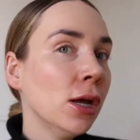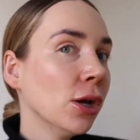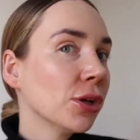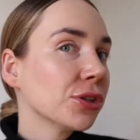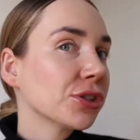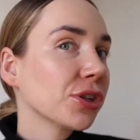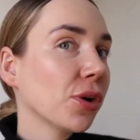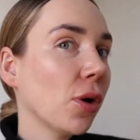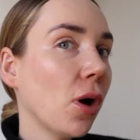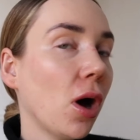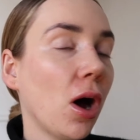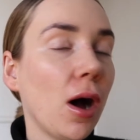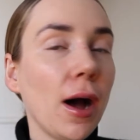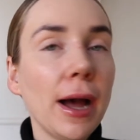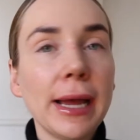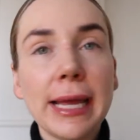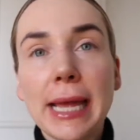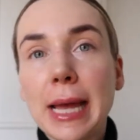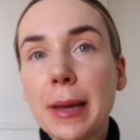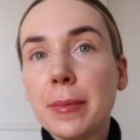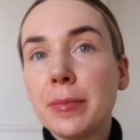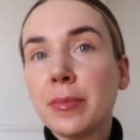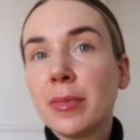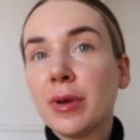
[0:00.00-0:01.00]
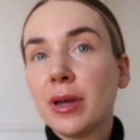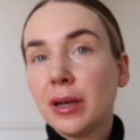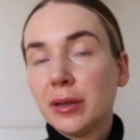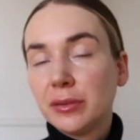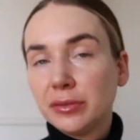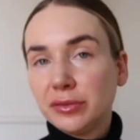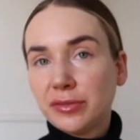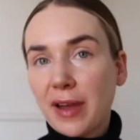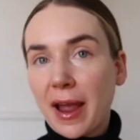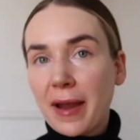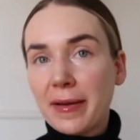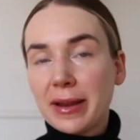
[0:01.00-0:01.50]
So I am
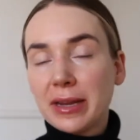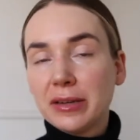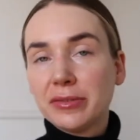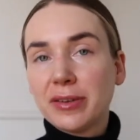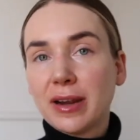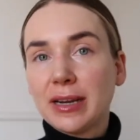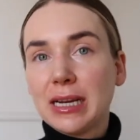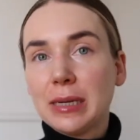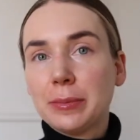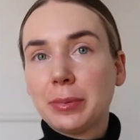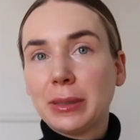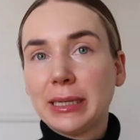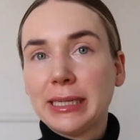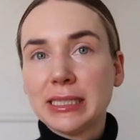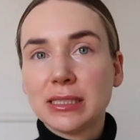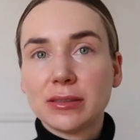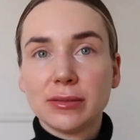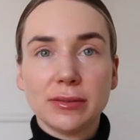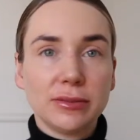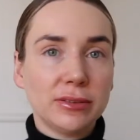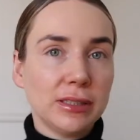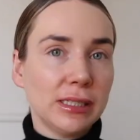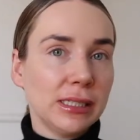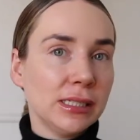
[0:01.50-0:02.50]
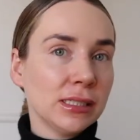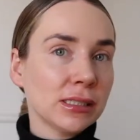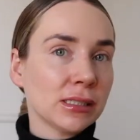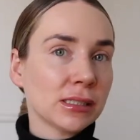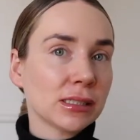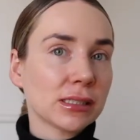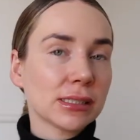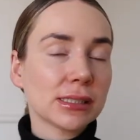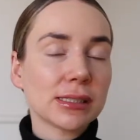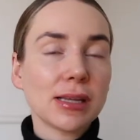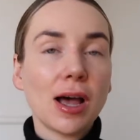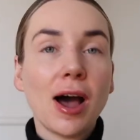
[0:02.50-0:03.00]
very, very pleased with
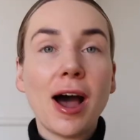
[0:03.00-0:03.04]
this.